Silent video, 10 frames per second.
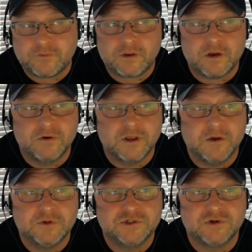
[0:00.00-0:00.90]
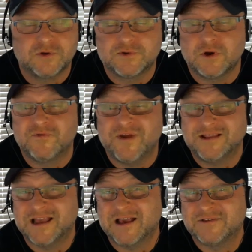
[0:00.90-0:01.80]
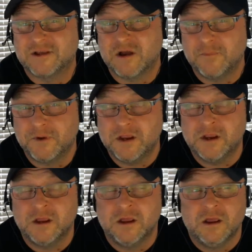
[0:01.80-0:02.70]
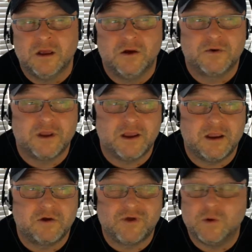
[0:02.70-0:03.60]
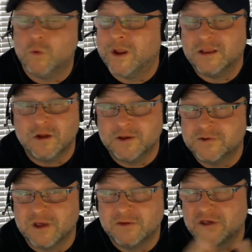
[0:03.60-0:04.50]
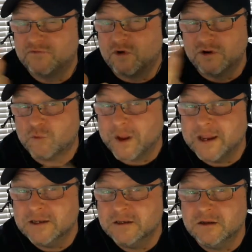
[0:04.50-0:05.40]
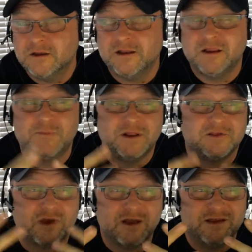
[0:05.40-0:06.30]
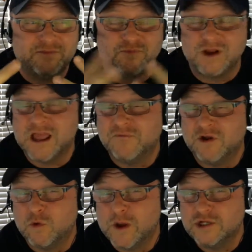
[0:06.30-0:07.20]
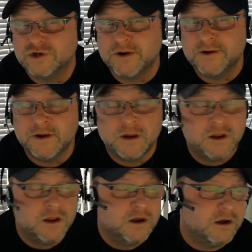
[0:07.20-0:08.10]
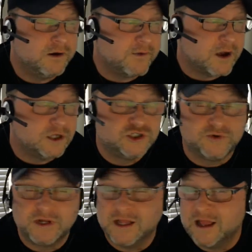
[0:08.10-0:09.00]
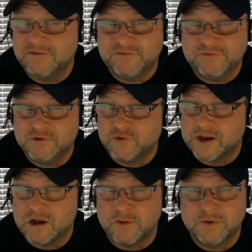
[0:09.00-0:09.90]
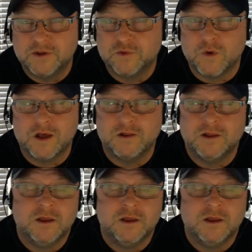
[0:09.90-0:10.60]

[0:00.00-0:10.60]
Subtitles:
okay, which is also a fantastic company. Okay, a great weight loss as far as weight Anybody that's pretty heavy on the weight chart. Or Assurity Life, great company as well.